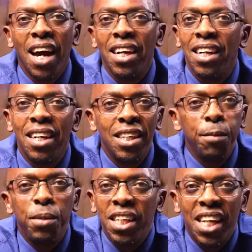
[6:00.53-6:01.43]
done
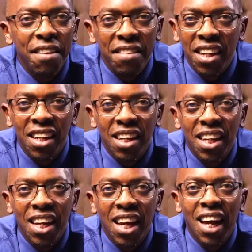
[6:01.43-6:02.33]
deep sea diving.
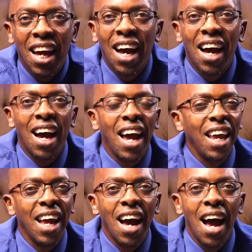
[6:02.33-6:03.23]

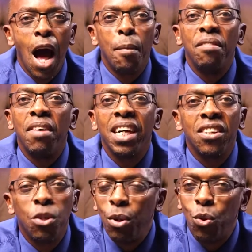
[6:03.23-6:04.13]
I am
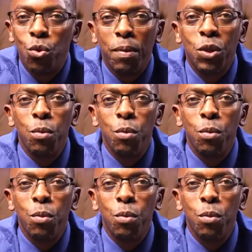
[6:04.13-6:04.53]
extremely good swimmer.